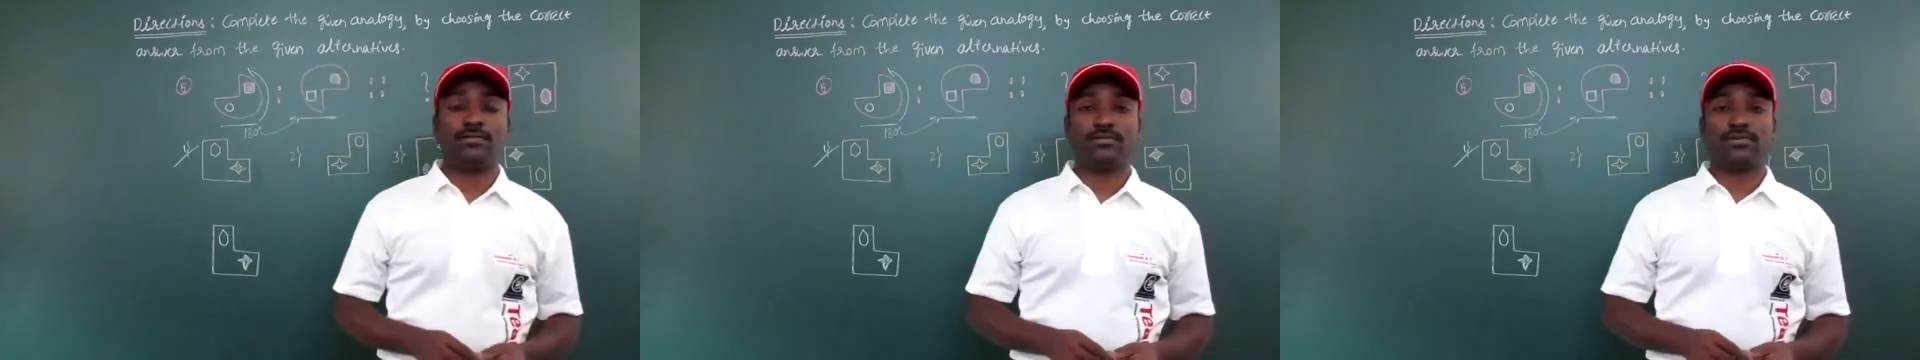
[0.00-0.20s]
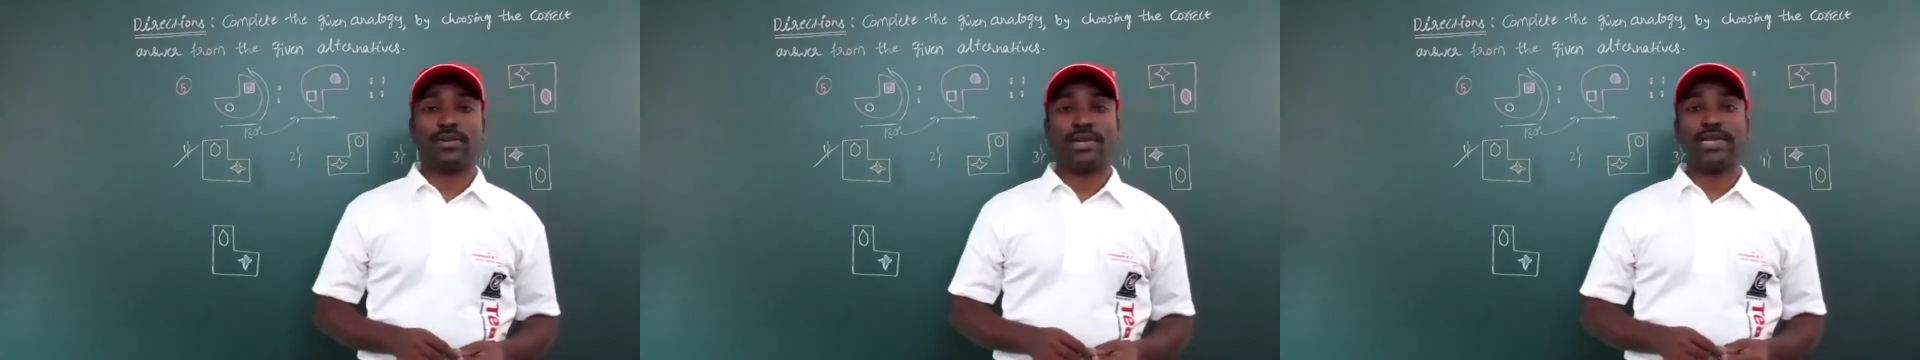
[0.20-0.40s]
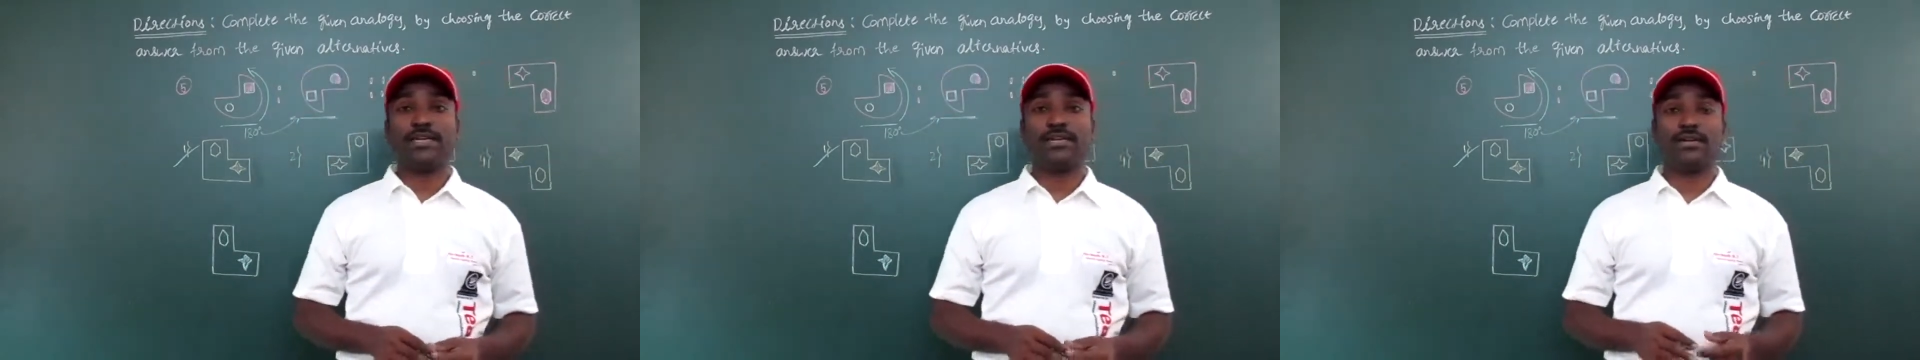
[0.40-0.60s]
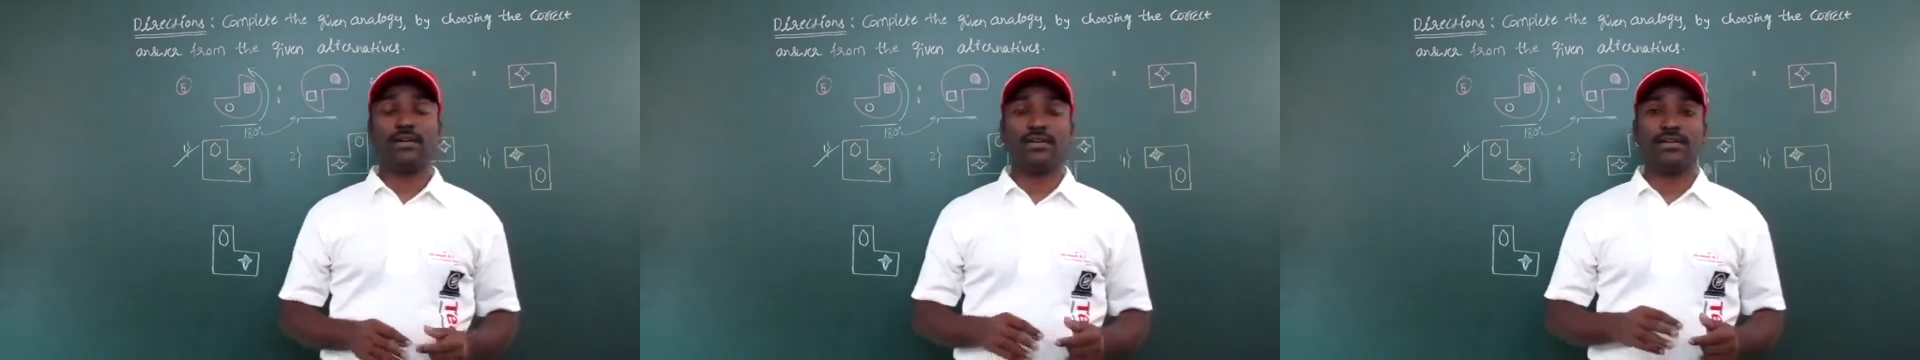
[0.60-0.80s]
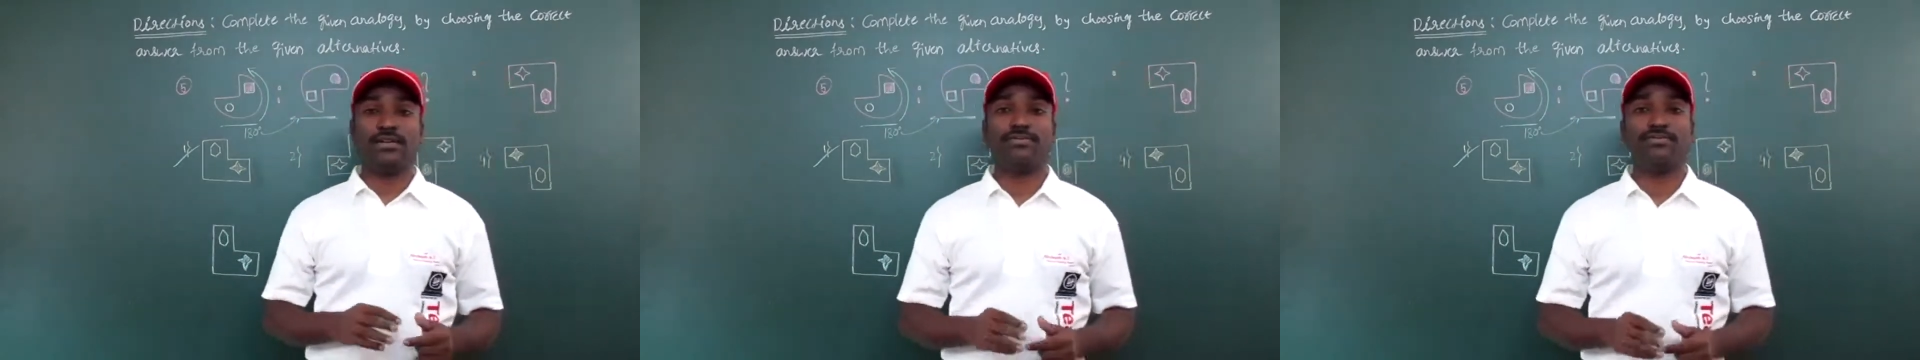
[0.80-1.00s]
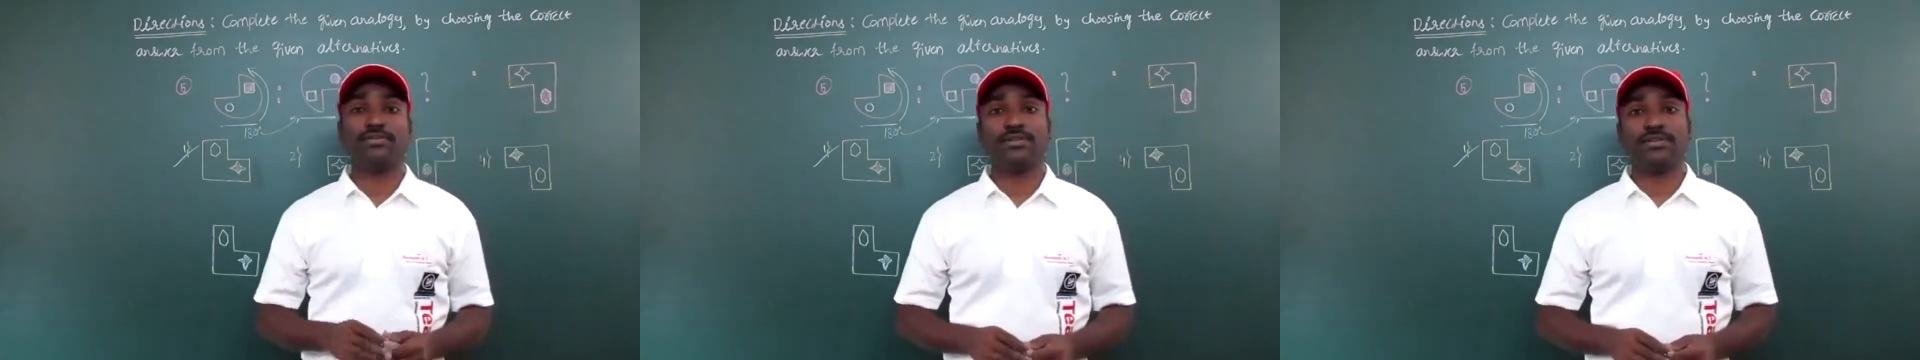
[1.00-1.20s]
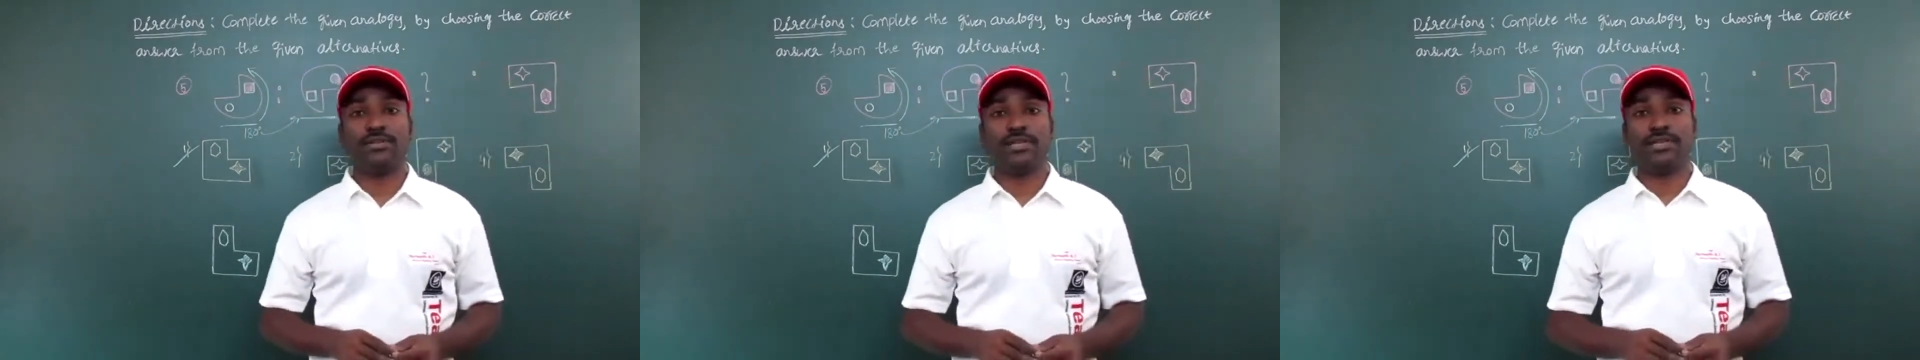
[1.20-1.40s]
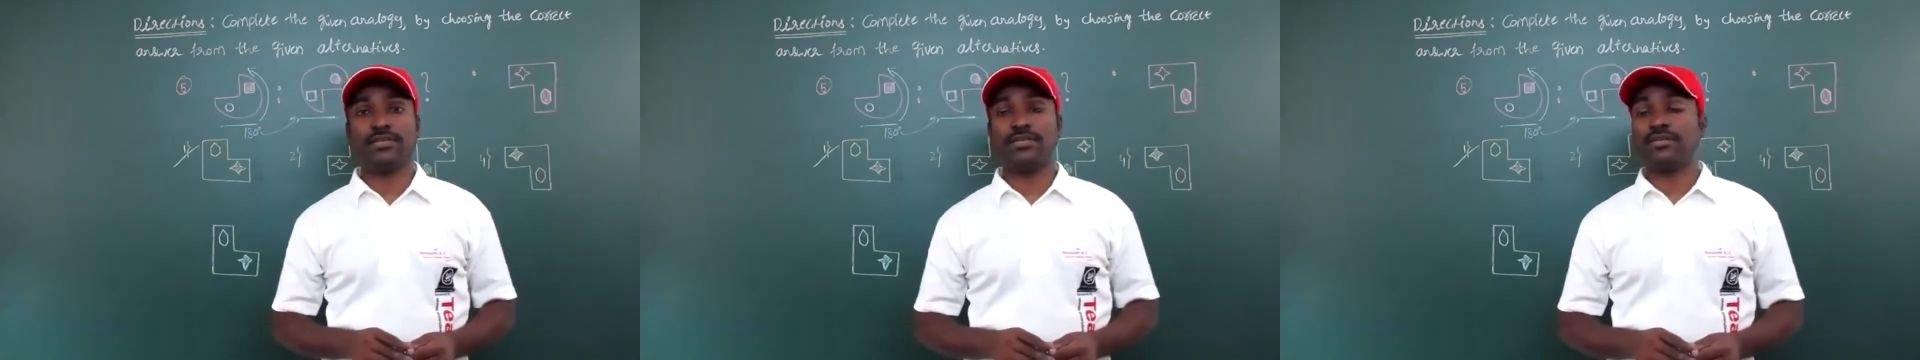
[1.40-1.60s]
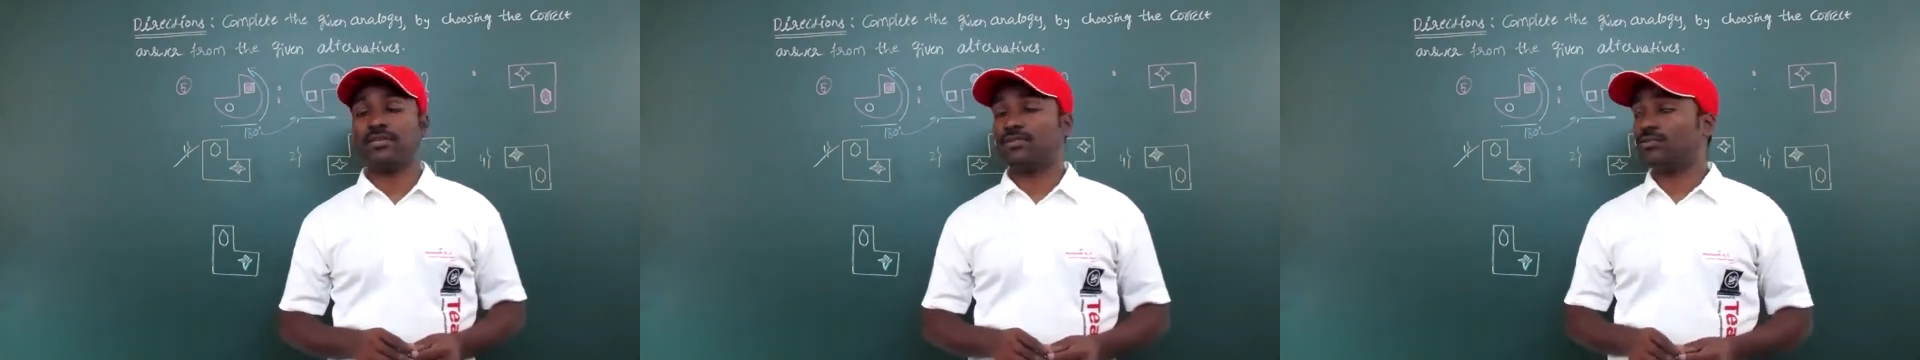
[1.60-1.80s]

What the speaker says: trying different things.